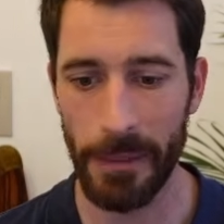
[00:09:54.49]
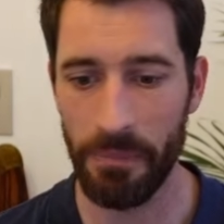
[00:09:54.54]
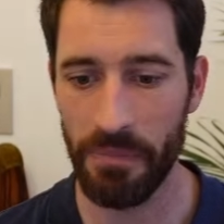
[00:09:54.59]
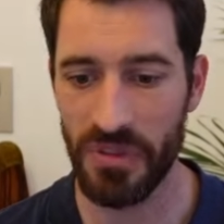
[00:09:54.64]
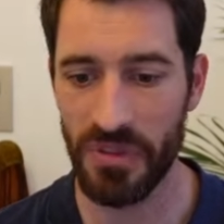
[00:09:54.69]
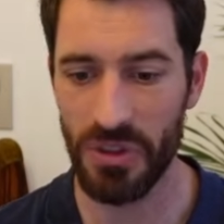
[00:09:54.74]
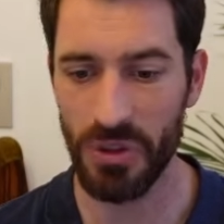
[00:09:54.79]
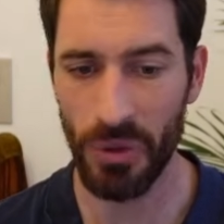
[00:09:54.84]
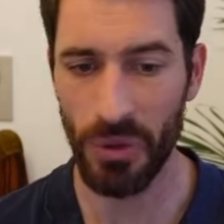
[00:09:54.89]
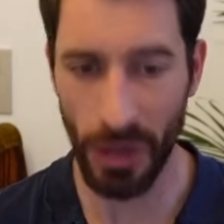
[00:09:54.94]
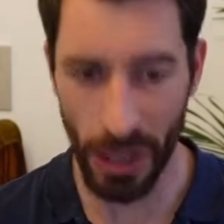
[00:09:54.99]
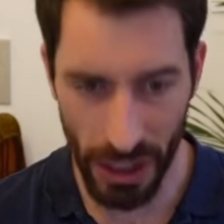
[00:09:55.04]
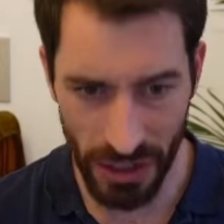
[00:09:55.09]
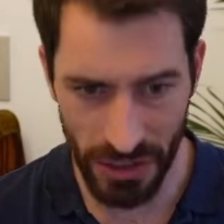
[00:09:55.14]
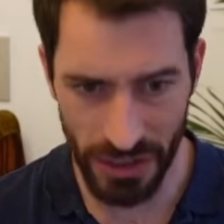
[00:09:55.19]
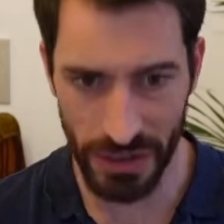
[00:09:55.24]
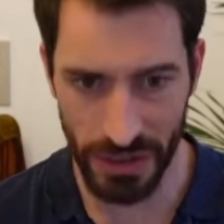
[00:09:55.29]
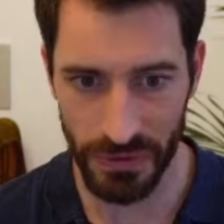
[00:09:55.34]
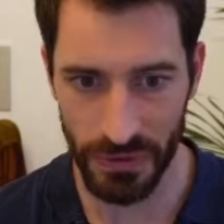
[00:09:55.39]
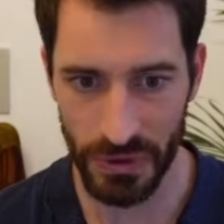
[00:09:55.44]
So
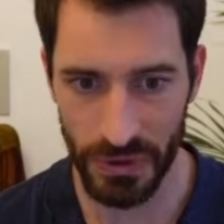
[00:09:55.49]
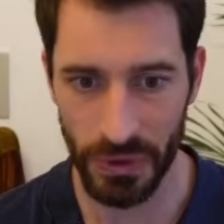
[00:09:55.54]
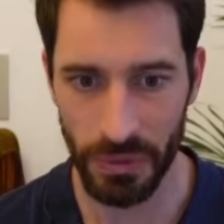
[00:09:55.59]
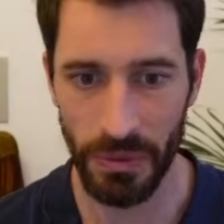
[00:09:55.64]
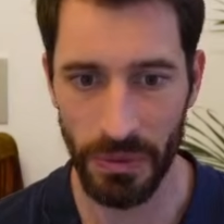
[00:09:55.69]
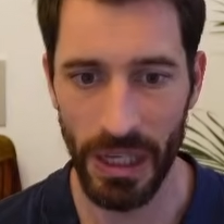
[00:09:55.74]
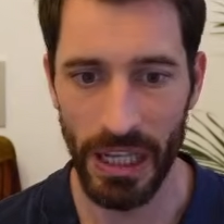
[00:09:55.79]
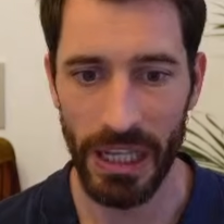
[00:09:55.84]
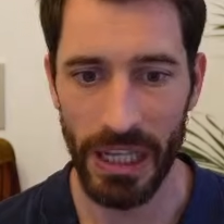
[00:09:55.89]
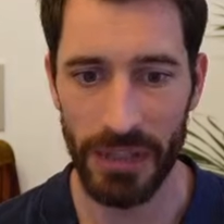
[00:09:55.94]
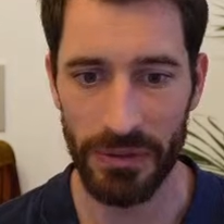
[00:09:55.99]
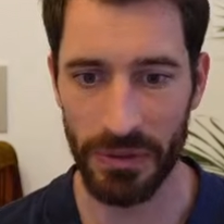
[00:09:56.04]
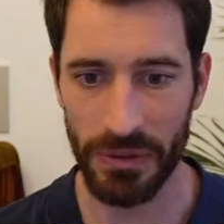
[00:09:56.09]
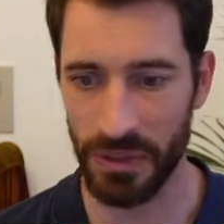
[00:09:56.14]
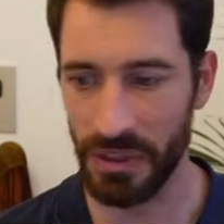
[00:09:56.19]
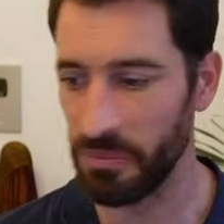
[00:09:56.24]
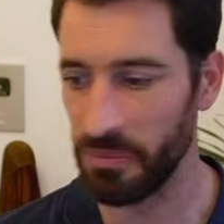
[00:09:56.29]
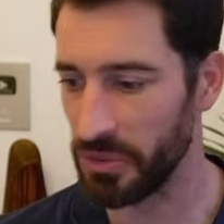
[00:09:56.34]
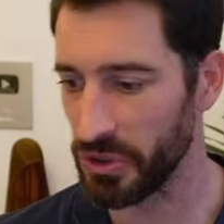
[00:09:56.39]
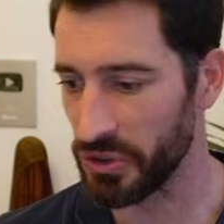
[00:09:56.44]
lots of room
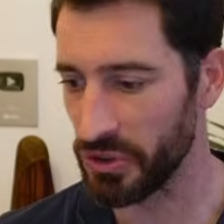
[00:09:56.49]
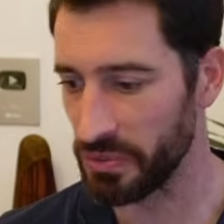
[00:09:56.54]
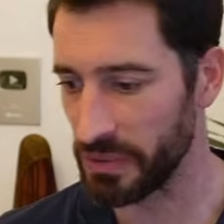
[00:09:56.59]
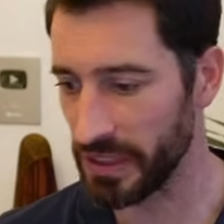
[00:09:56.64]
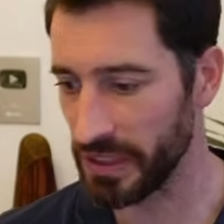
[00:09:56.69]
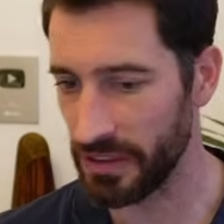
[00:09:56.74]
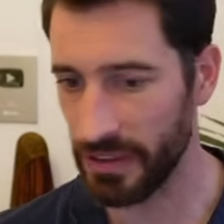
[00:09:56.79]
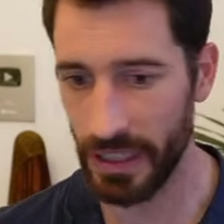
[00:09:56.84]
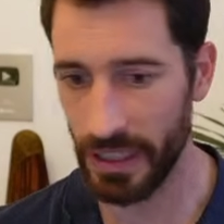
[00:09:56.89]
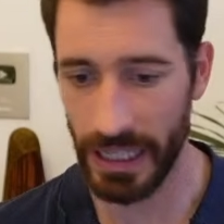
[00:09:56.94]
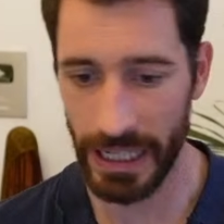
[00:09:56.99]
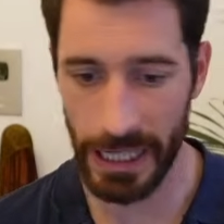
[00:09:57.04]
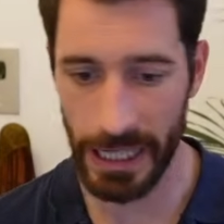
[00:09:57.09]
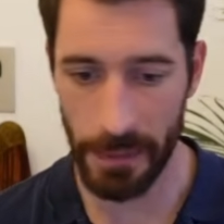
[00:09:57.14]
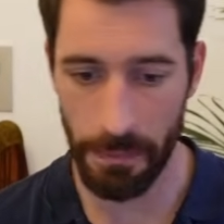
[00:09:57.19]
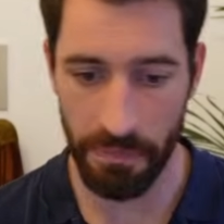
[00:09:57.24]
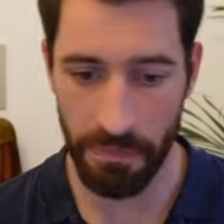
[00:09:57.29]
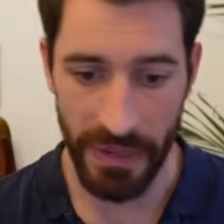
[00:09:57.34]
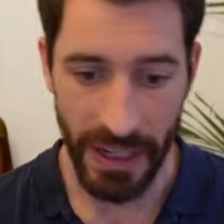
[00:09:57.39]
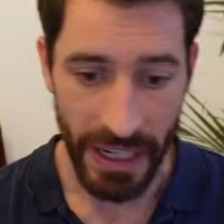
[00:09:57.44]
for improvements.
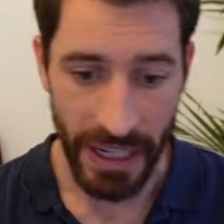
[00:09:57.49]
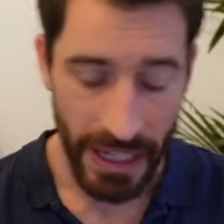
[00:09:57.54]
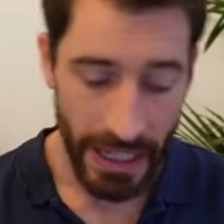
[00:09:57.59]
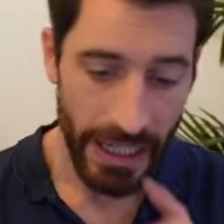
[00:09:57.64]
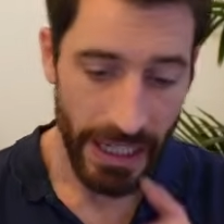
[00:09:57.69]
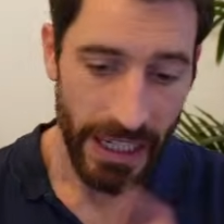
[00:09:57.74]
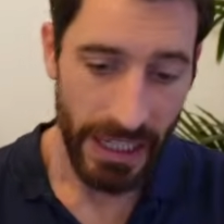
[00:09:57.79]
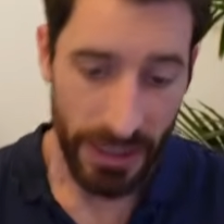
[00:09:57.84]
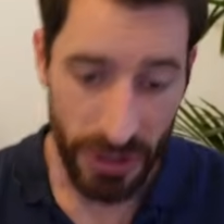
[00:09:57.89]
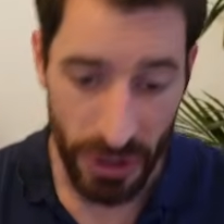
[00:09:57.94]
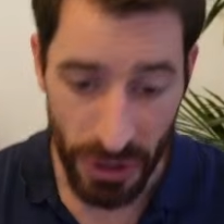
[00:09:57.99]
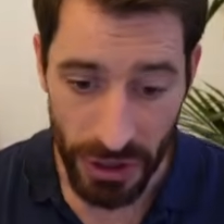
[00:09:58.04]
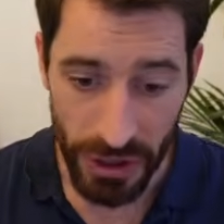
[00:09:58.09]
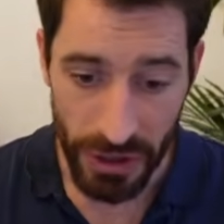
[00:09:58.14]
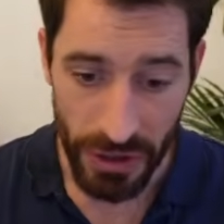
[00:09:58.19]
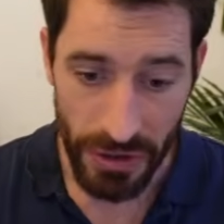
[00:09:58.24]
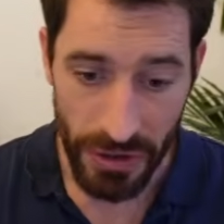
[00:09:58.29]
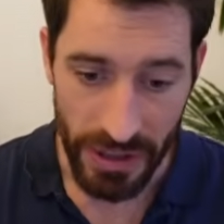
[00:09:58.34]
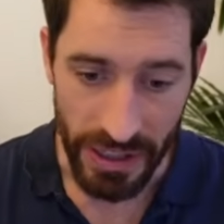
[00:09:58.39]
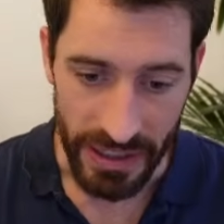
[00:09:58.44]
To
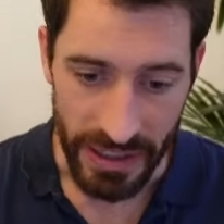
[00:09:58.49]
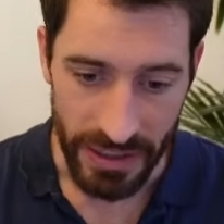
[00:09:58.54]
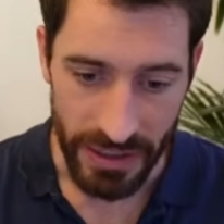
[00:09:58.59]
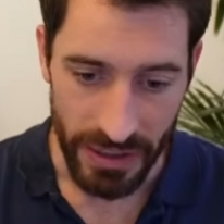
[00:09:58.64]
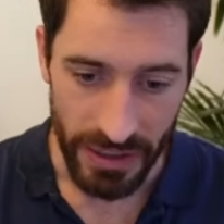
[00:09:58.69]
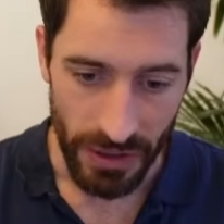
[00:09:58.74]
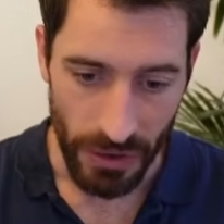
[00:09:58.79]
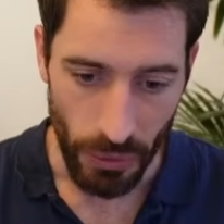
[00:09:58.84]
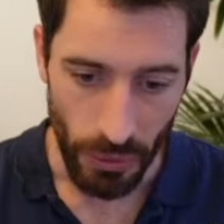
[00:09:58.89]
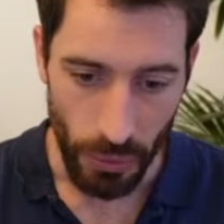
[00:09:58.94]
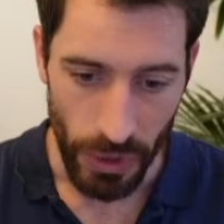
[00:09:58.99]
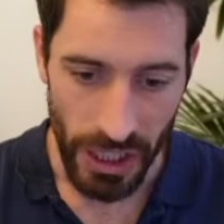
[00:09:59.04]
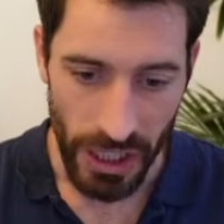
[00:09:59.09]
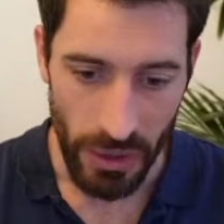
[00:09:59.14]
do this, we